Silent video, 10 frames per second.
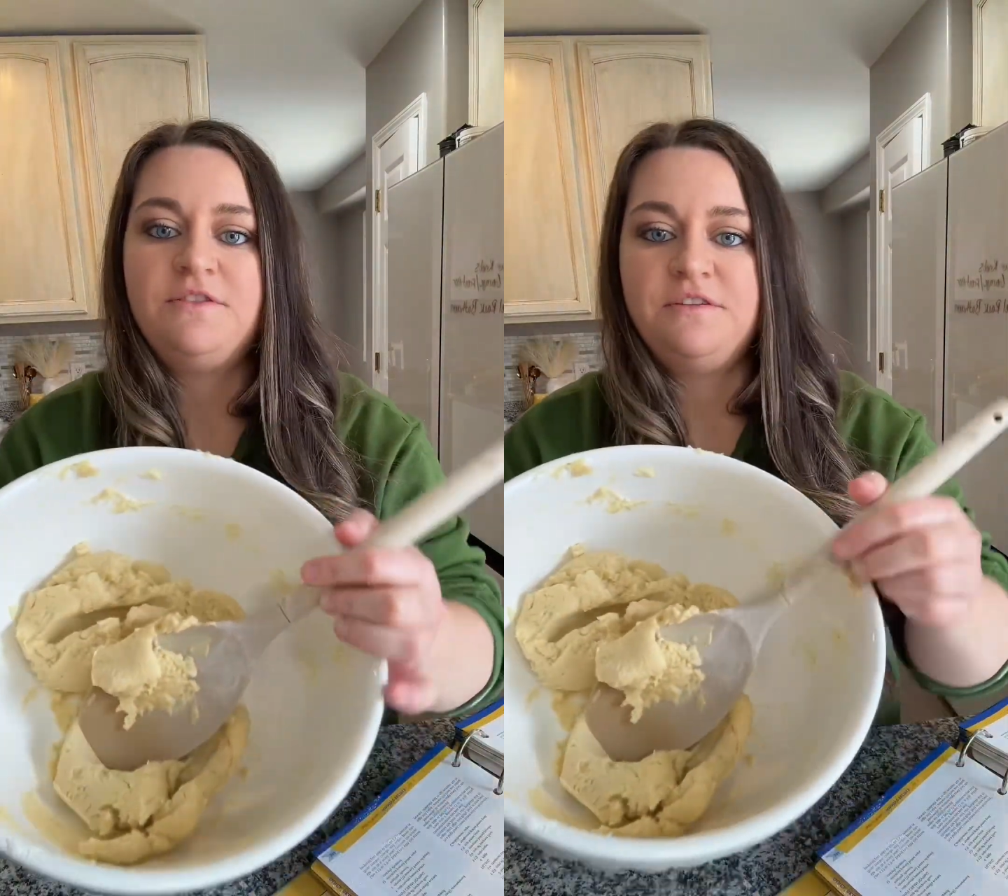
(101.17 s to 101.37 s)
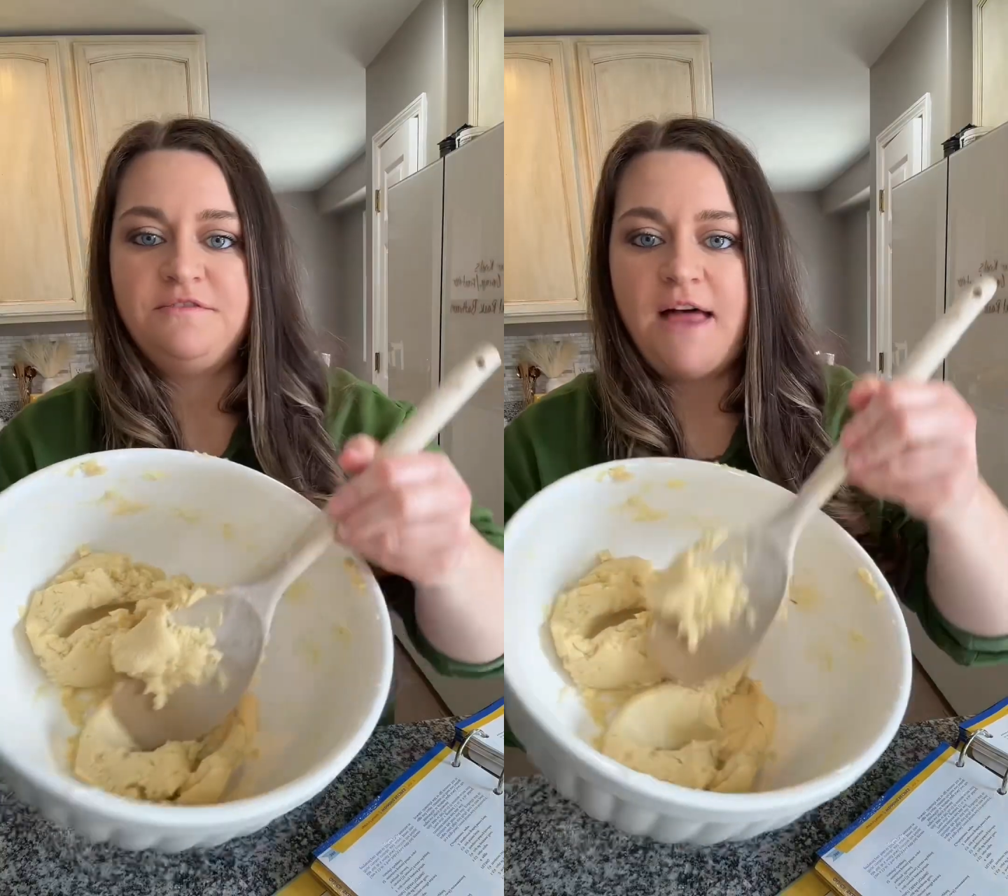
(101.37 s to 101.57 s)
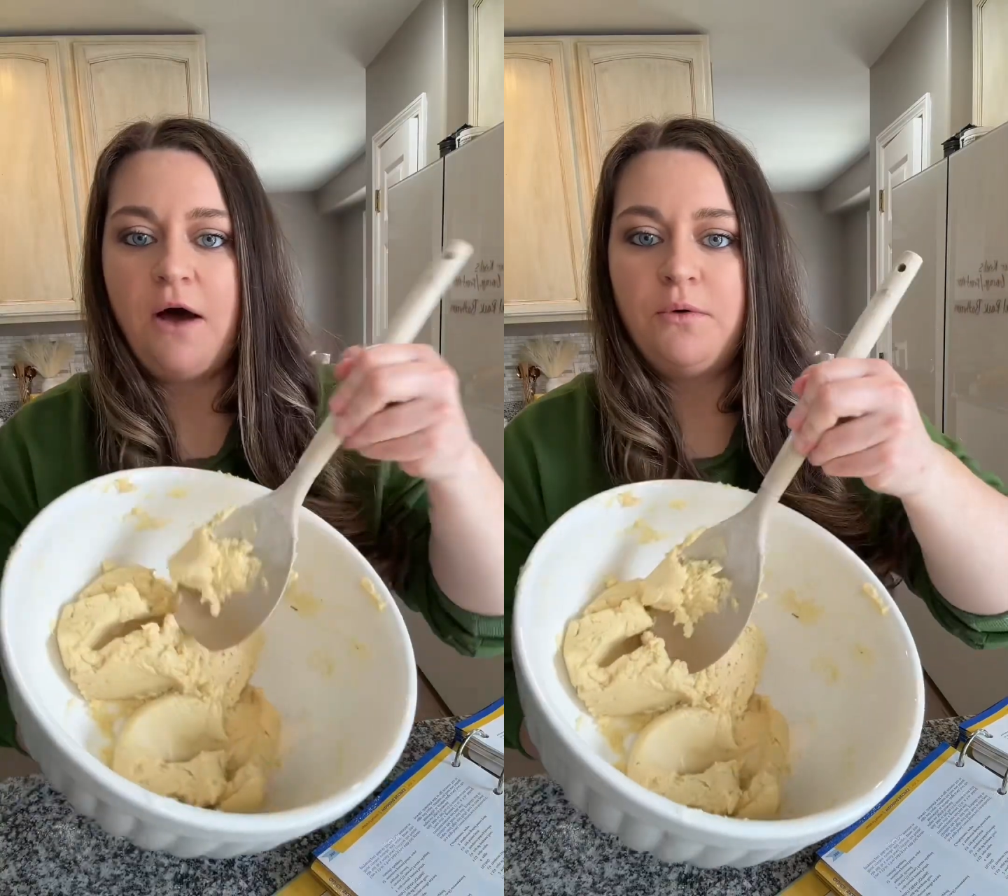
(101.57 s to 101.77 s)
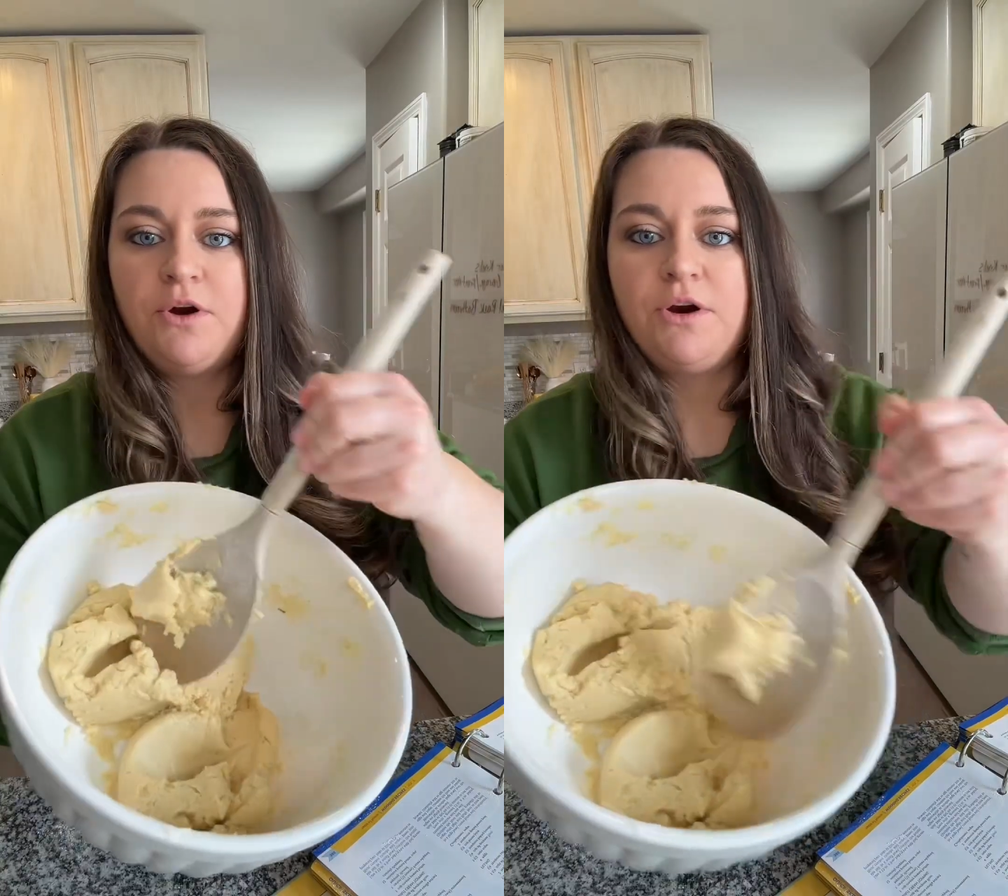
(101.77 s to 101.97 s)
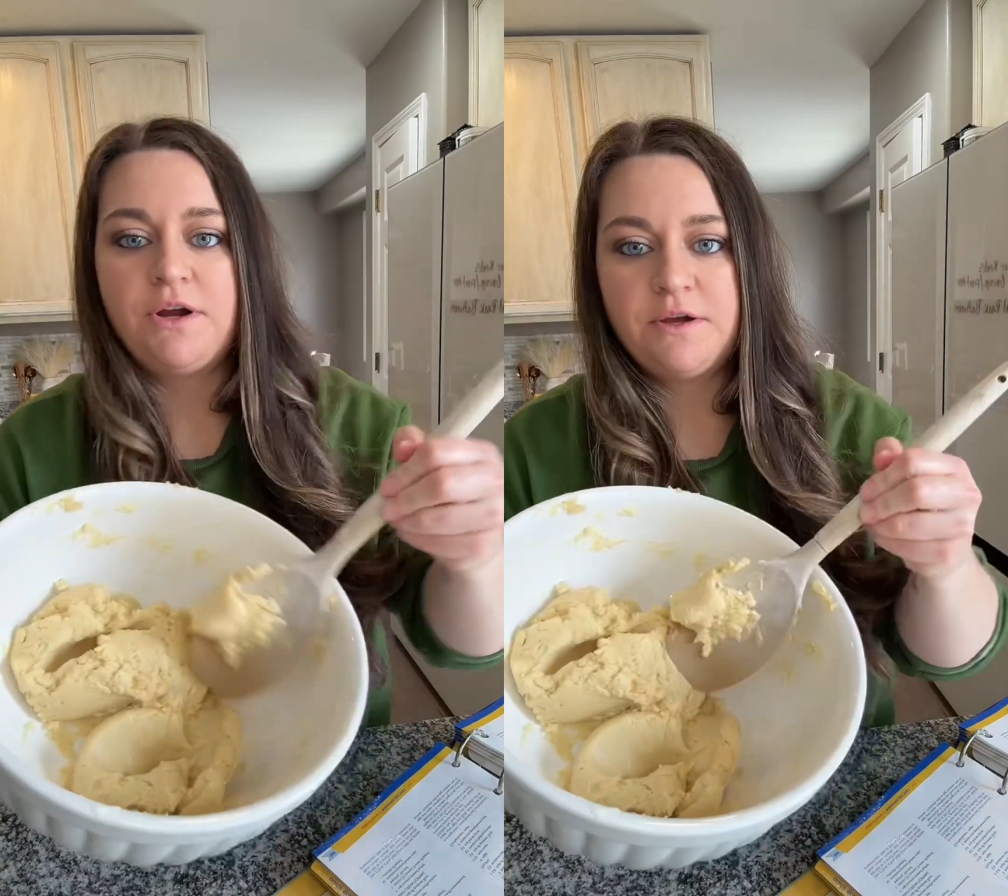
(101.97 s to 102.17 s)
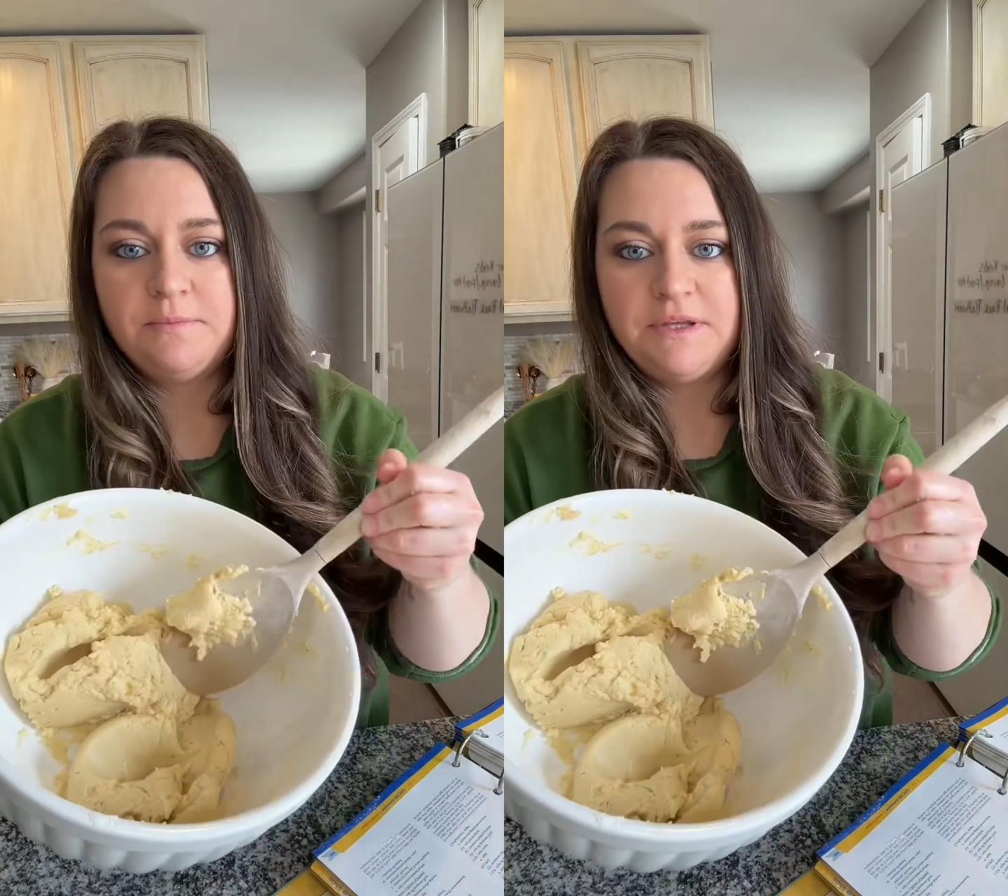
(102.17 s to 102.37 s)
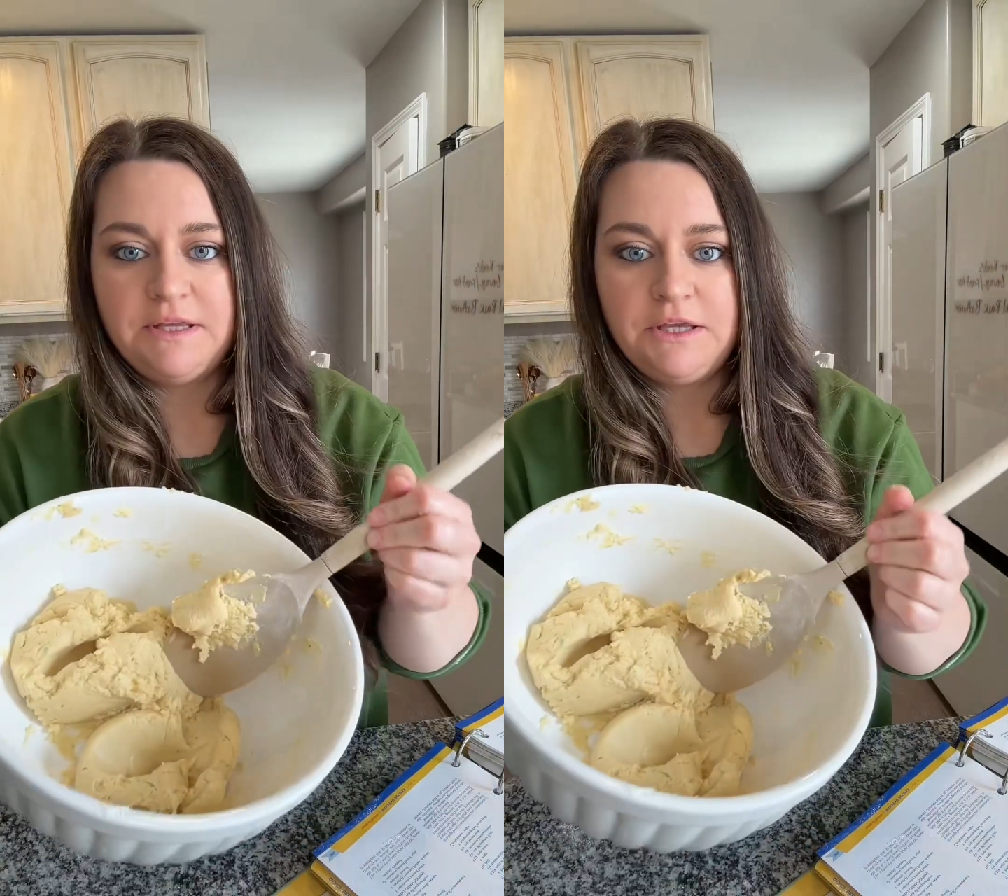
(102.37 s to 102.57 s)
the flour completely